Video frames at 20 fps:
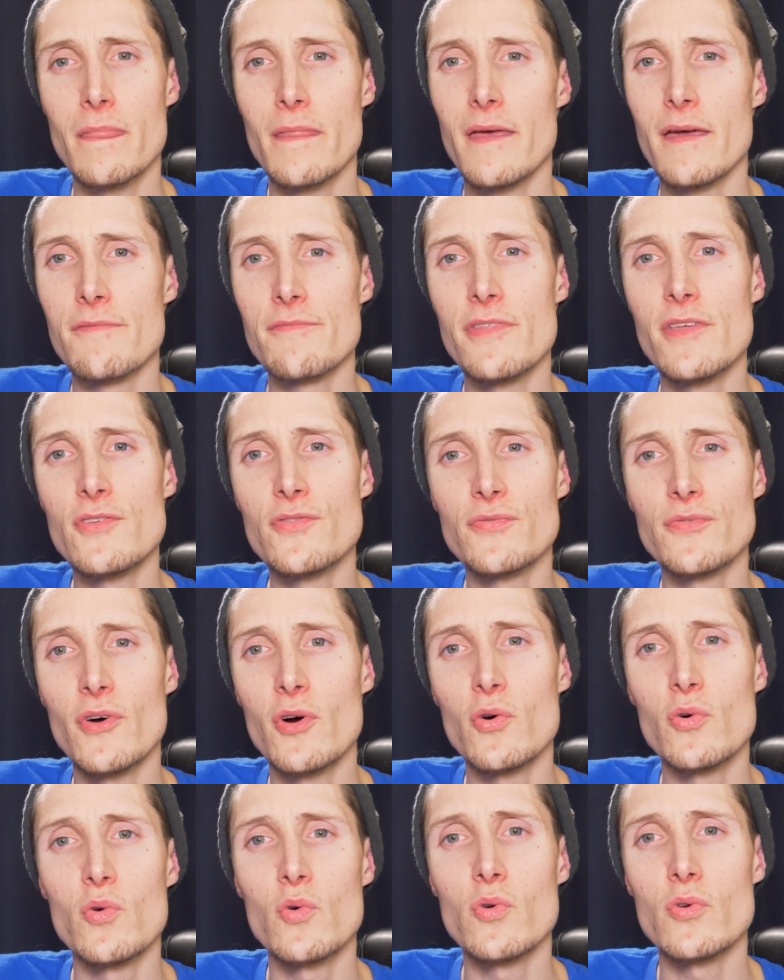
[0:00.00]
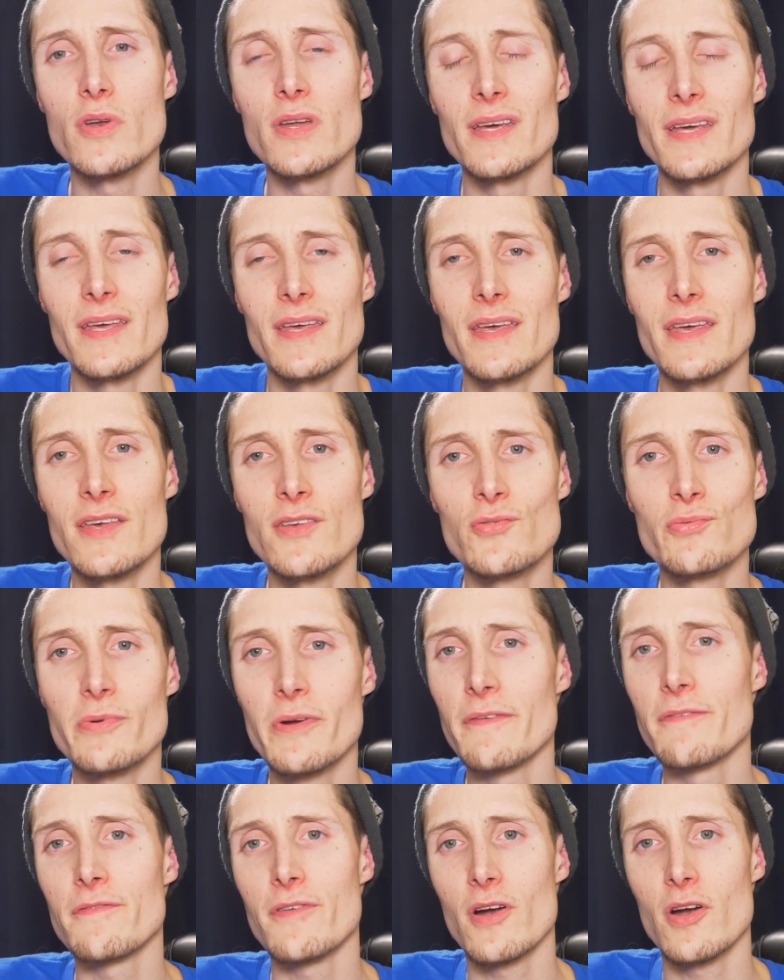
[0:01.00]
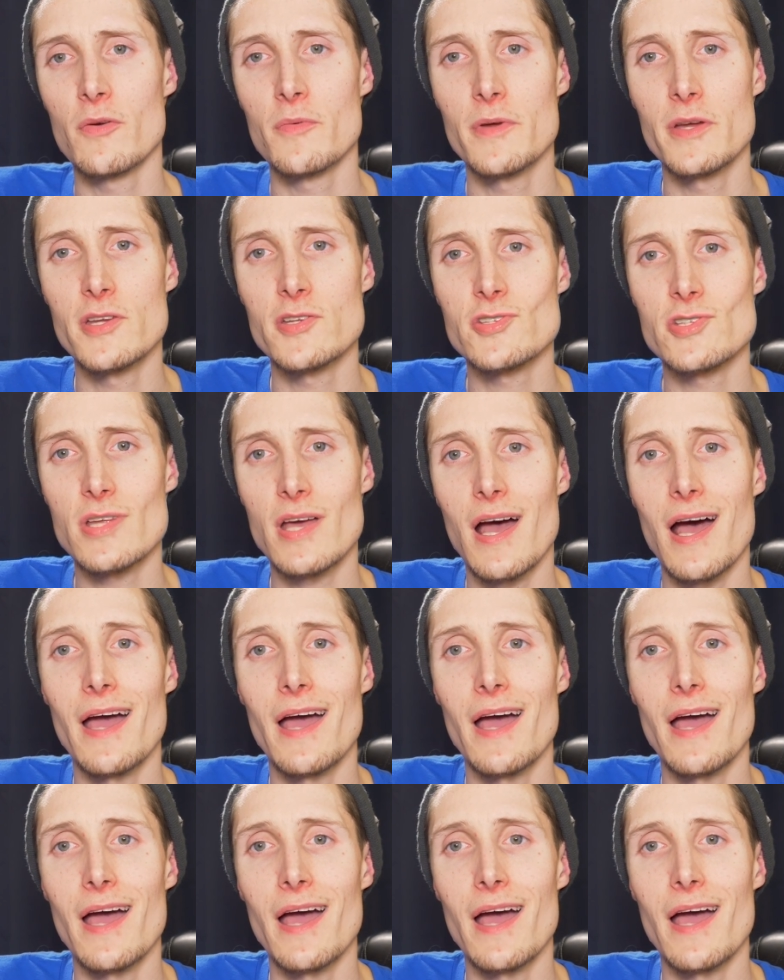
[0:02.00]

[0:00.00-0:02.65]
If this phone is refurbished,